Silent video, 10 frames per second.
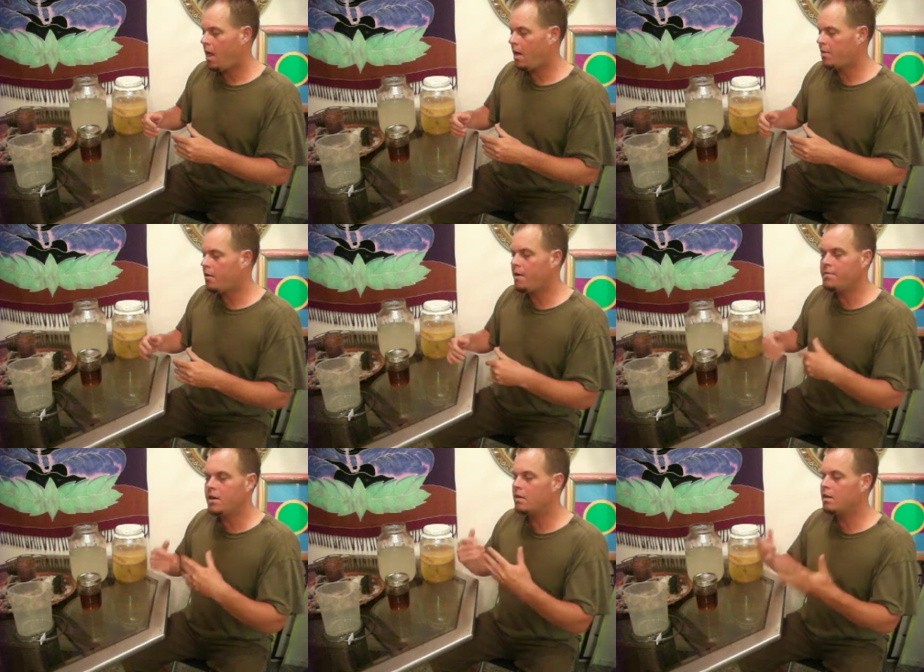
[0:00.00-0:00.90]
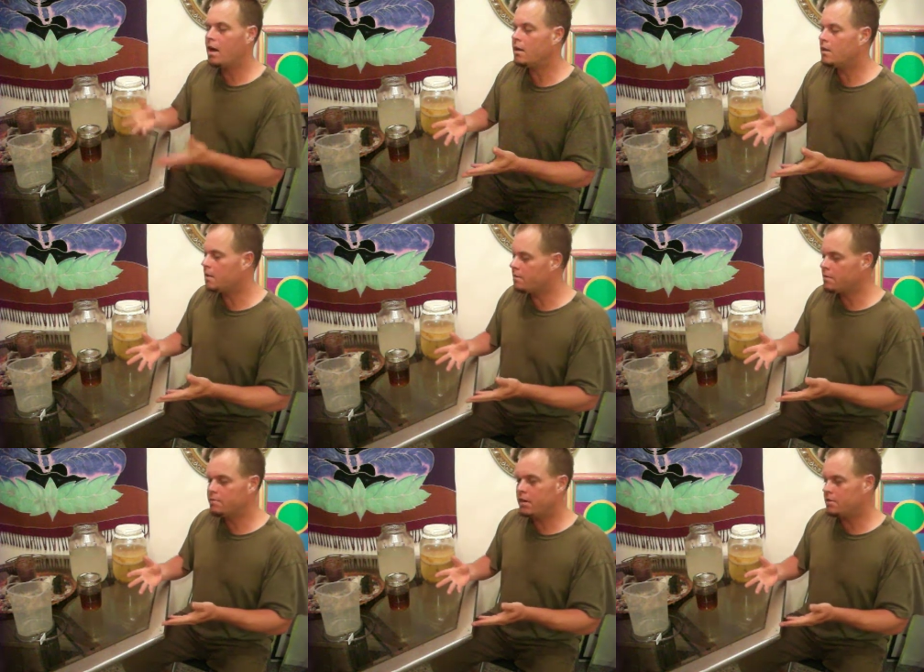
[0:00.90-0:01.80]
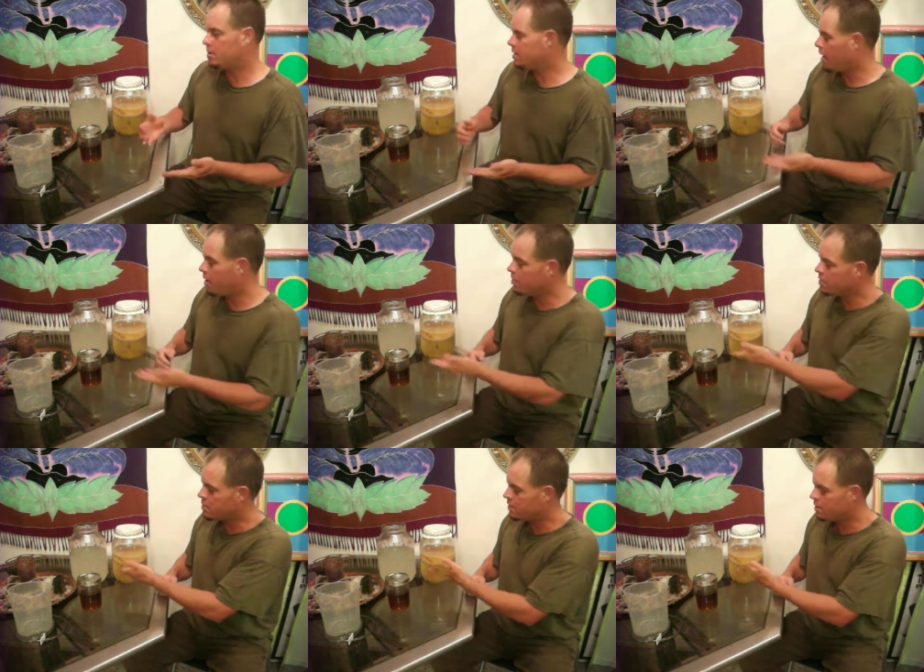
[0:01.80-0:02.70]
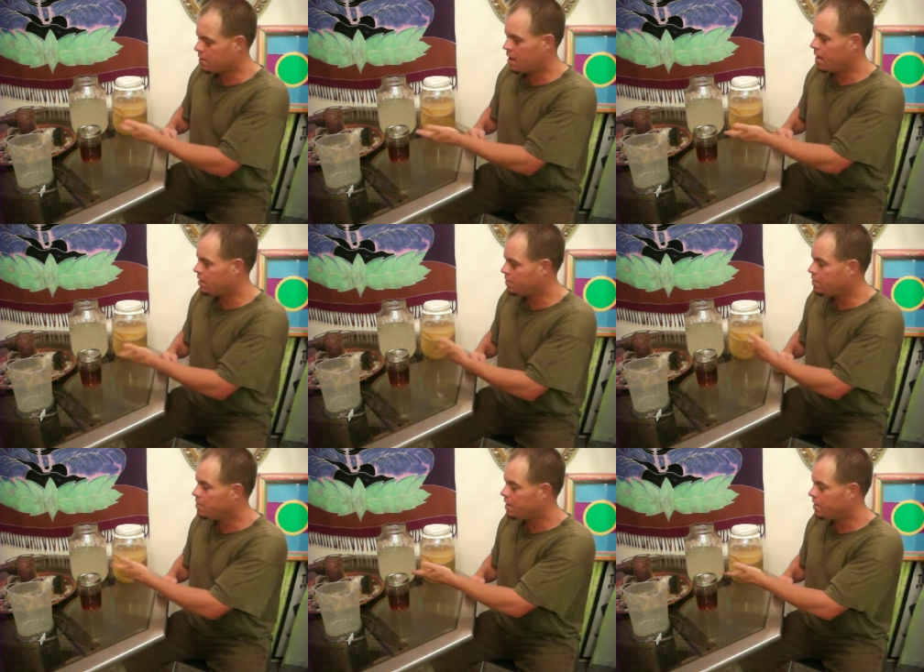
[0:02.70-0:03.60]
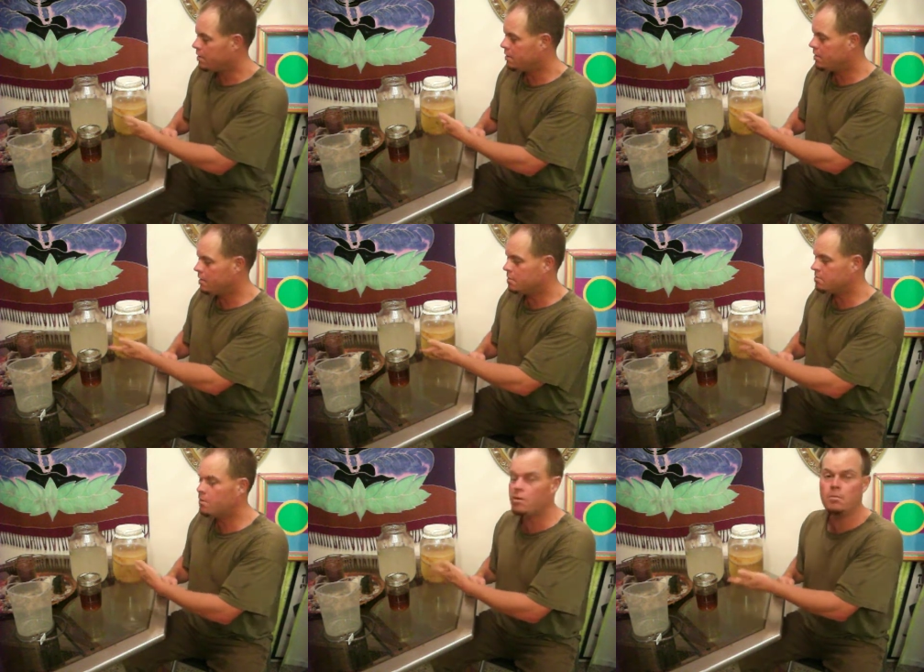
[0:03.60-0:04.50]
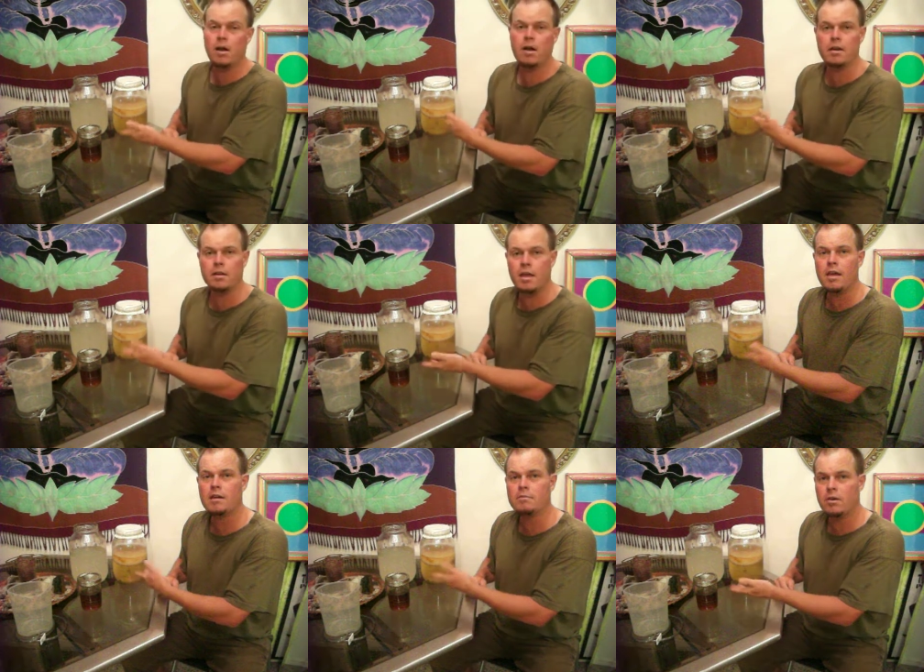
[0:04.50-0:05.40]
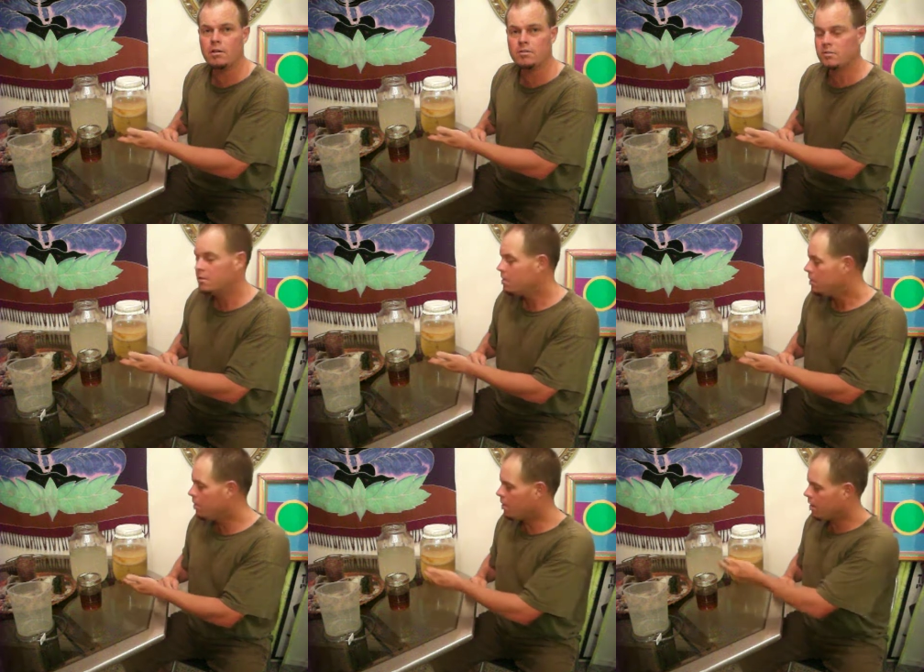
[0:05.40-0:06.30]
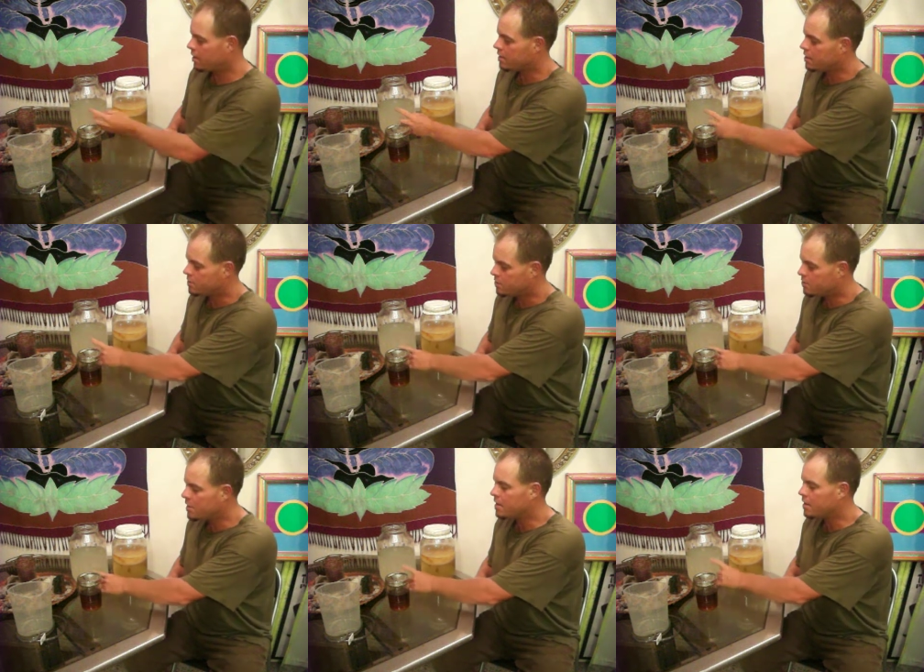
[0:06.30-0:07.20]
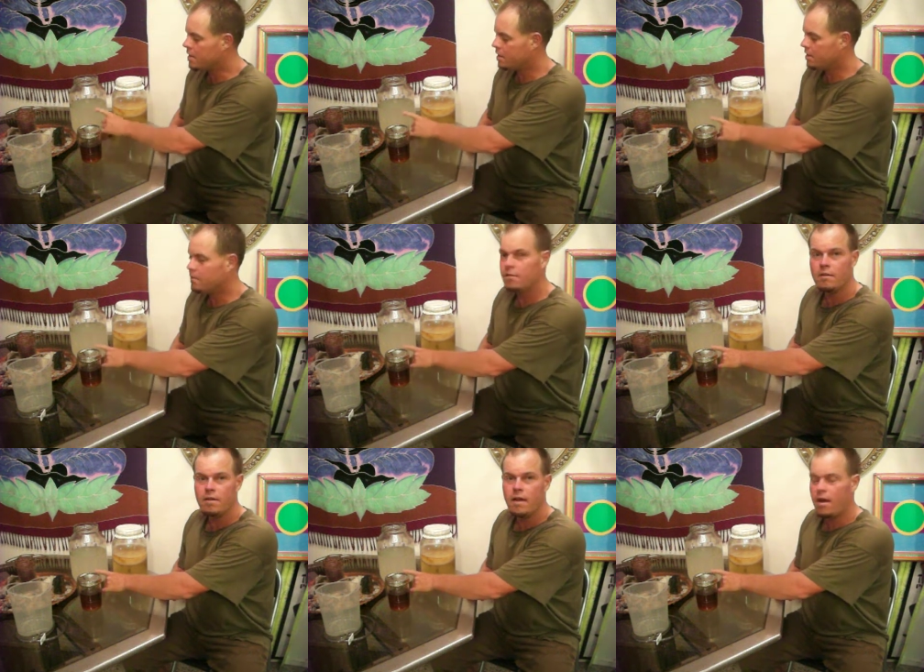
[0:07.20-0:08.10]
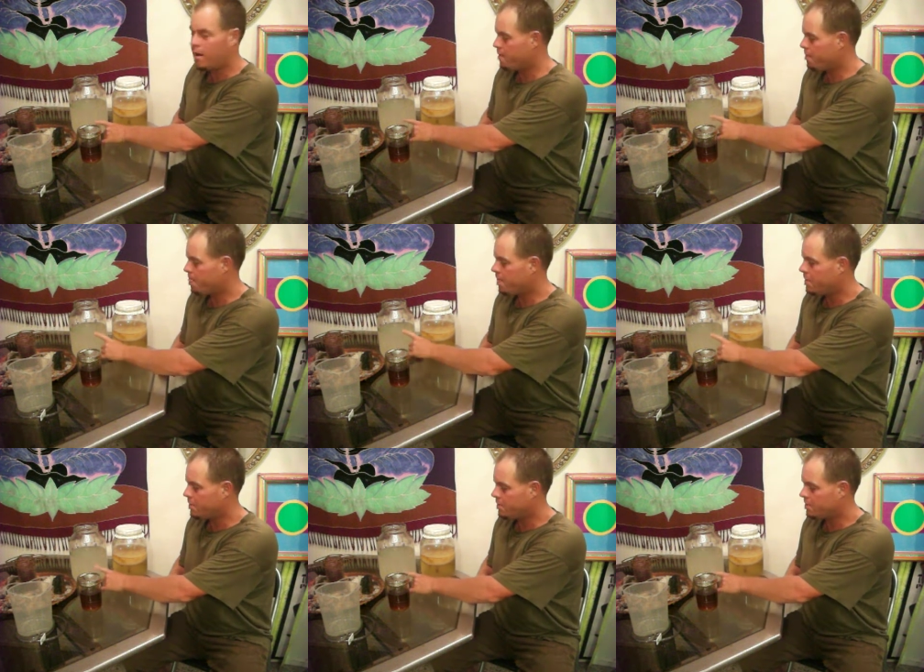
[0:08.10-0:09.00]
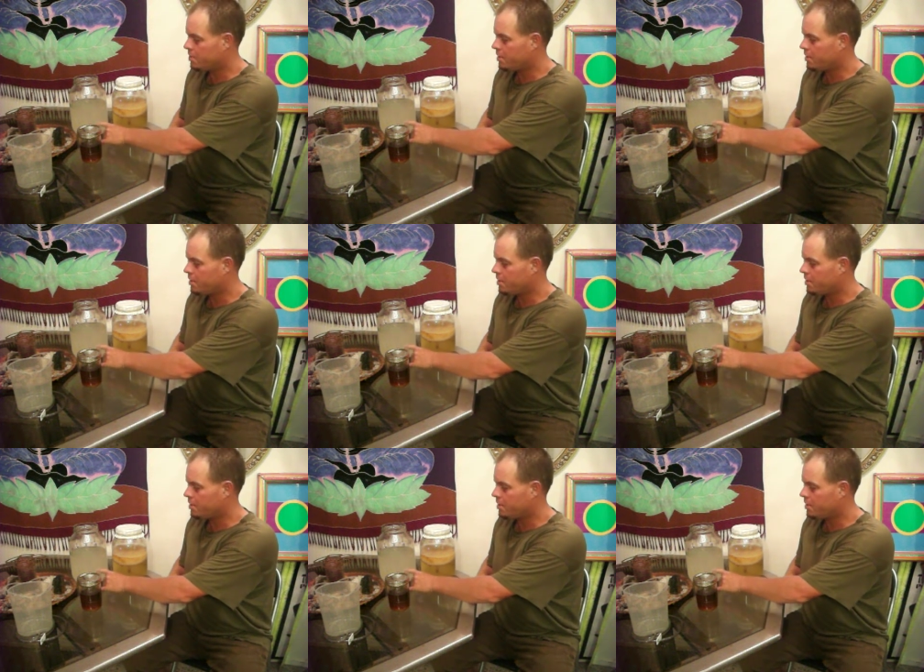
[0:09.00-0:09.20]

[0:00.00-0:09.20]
although I've done a lot of liver flushes, I wasn't doing these probiotic enemas, or at least drinking these